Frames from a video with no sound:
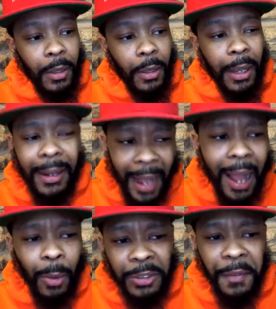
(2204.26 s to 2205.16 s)
Hickok
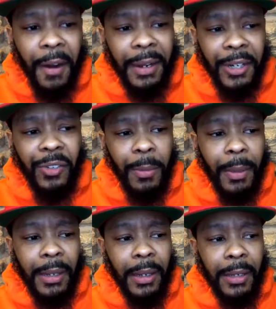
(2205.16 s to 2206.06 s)
was very
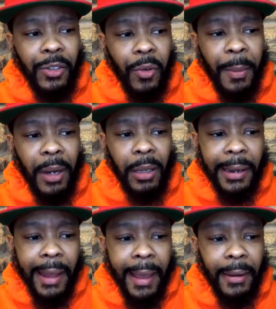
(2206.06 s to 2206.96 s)
instrumental in
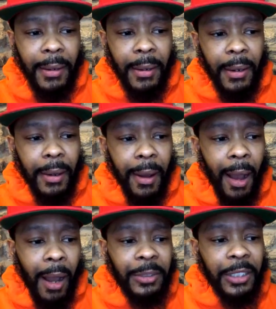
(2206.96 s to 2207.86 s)
that.
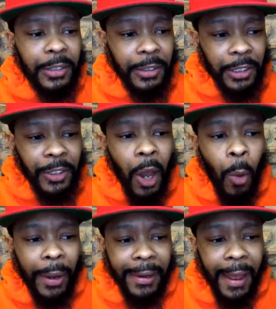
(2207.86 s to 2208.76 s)
Just
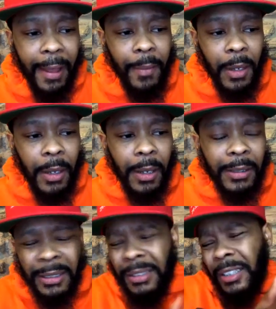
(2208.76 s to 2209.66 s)
knowing that
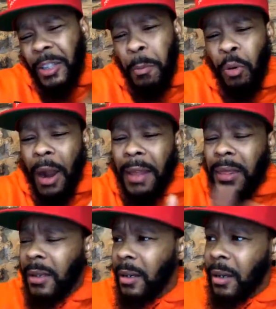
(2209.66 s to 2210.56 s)
there's such a breadth
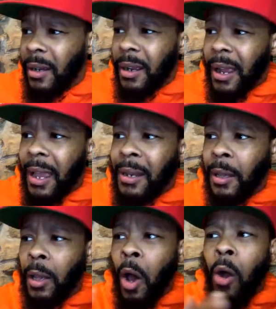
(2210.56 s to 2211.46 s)
and
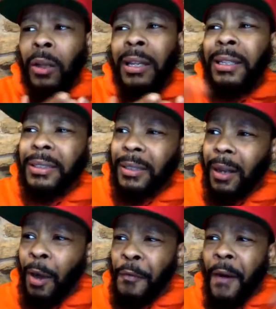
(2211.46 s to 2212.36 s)
long list
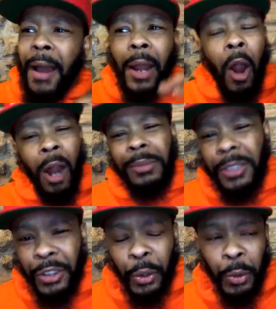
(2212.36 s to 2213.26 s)
of firearms to
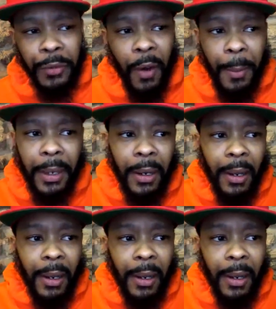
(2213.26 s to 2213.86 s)
choose from and